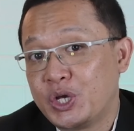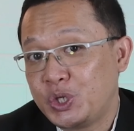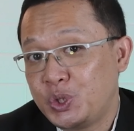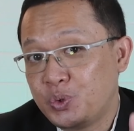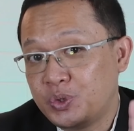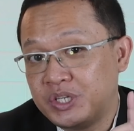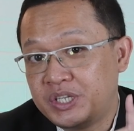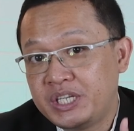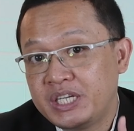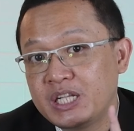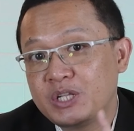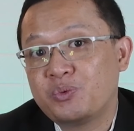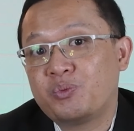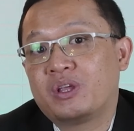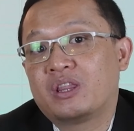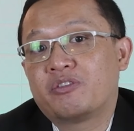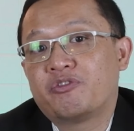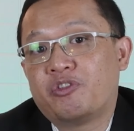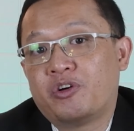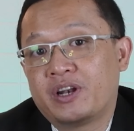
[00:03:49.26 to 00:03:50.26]
you deal
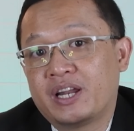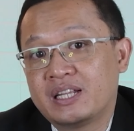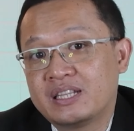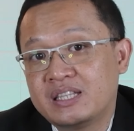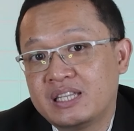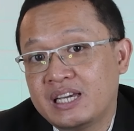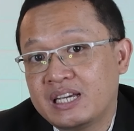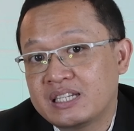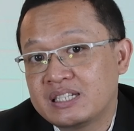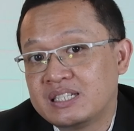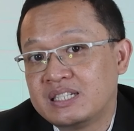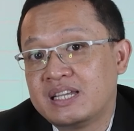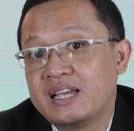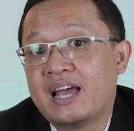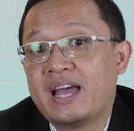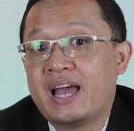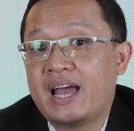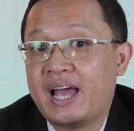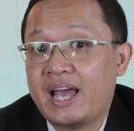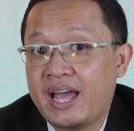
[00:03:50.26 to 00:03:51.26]
with phonetics
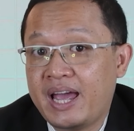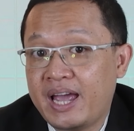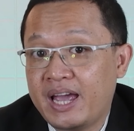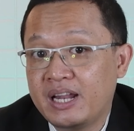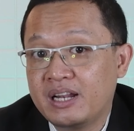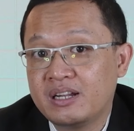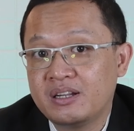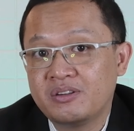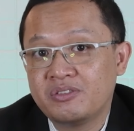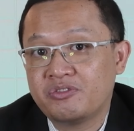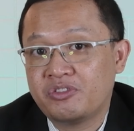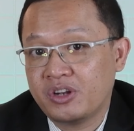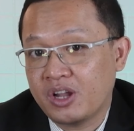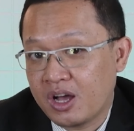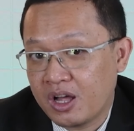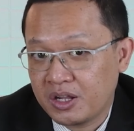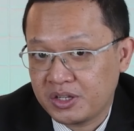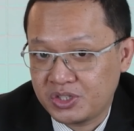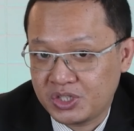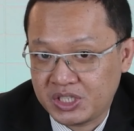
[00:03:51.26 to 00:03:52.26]
and
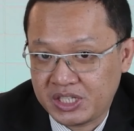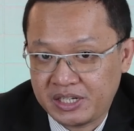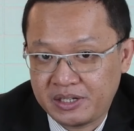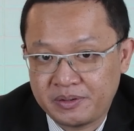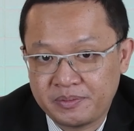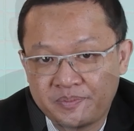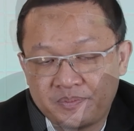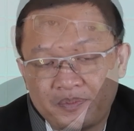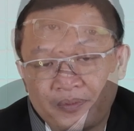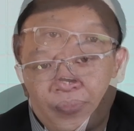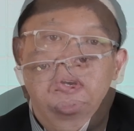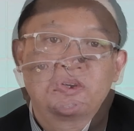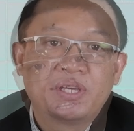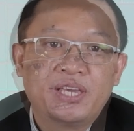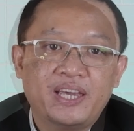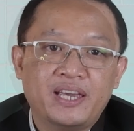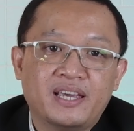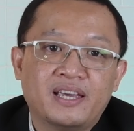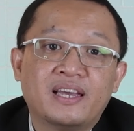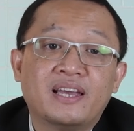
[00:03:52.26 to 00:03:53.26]
phonology.
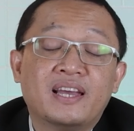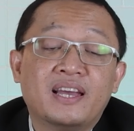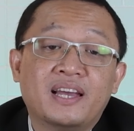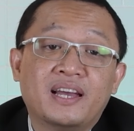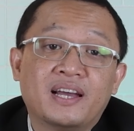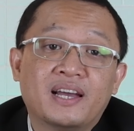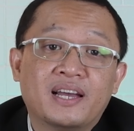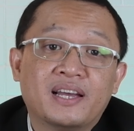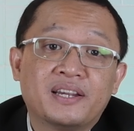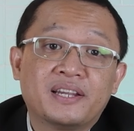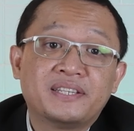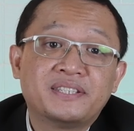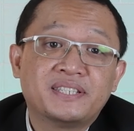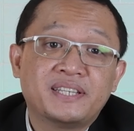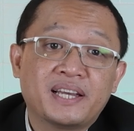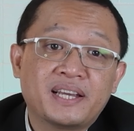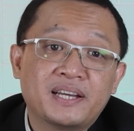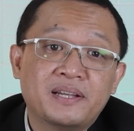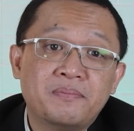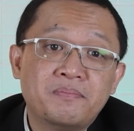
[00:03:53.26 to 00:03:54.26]
Okay, the
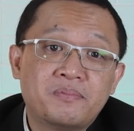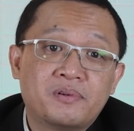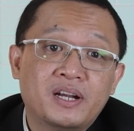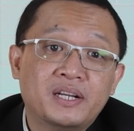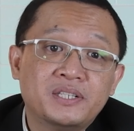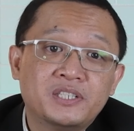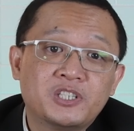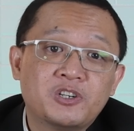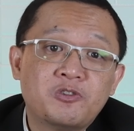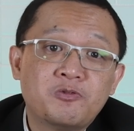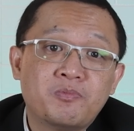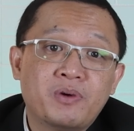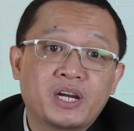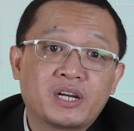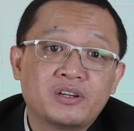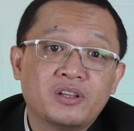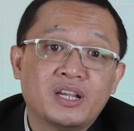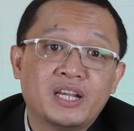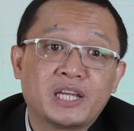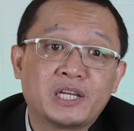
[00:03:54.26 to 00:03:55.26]
second branch of
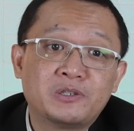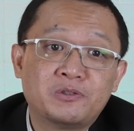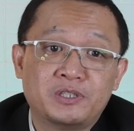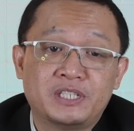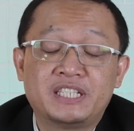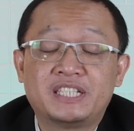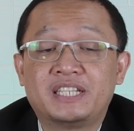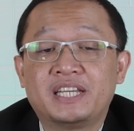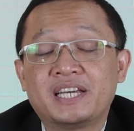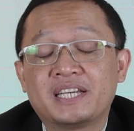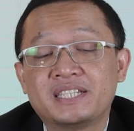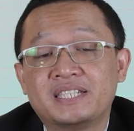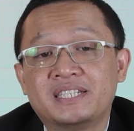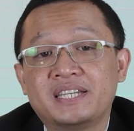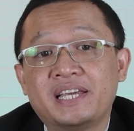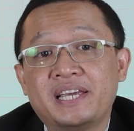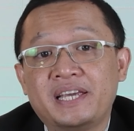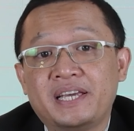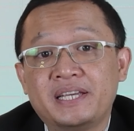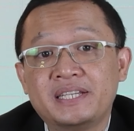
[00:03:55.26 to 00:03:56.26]

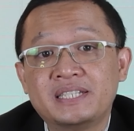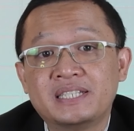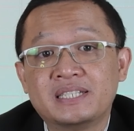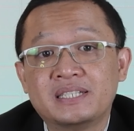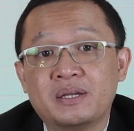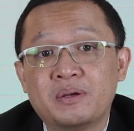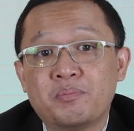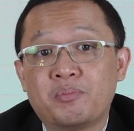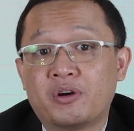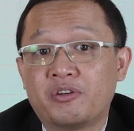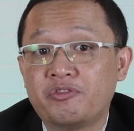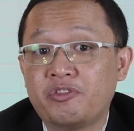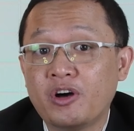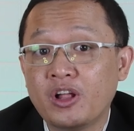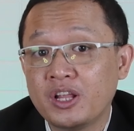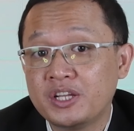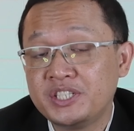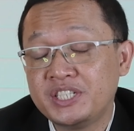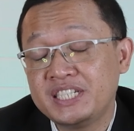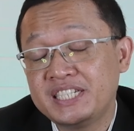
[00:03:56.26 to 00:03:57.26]
microlinguistics is
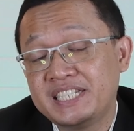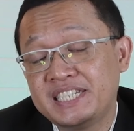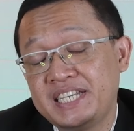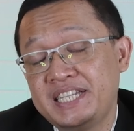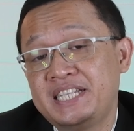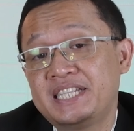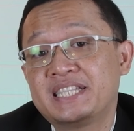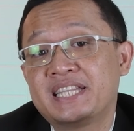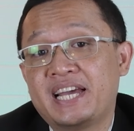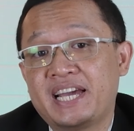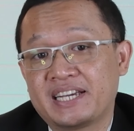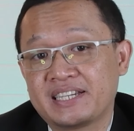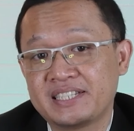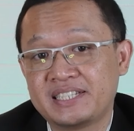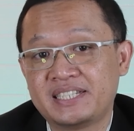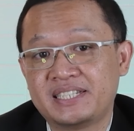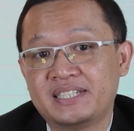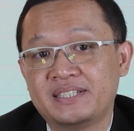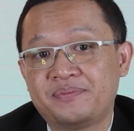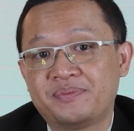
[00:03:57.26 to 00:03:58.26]
morphology
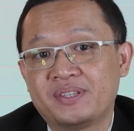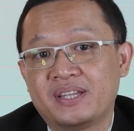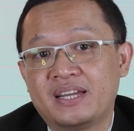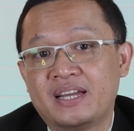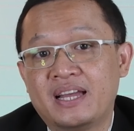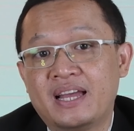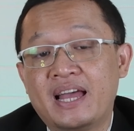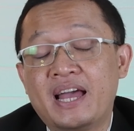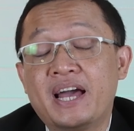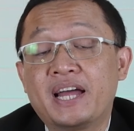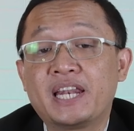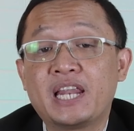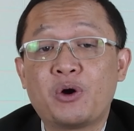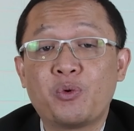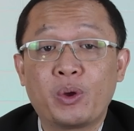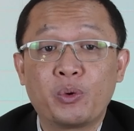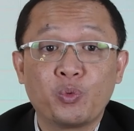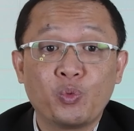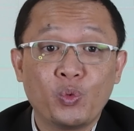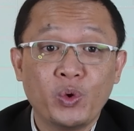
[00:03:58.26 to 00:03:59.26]
syntax.
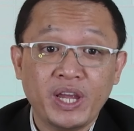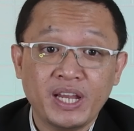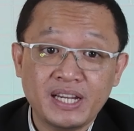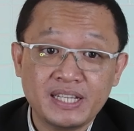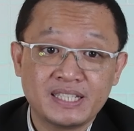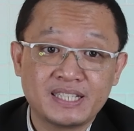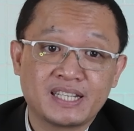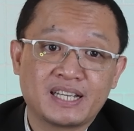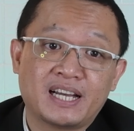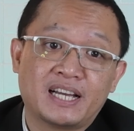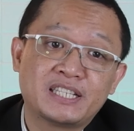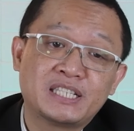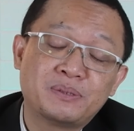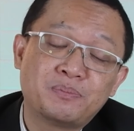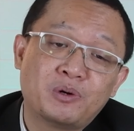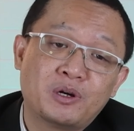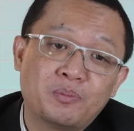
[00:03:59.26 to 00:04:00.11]
Now, when we discuss